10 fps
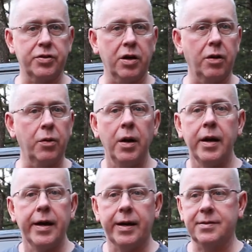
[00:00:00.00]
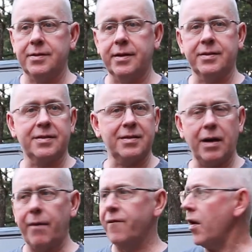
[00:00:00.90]
So it
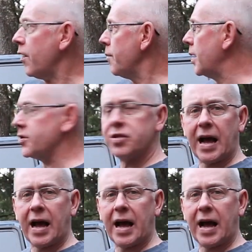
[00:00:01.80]
very much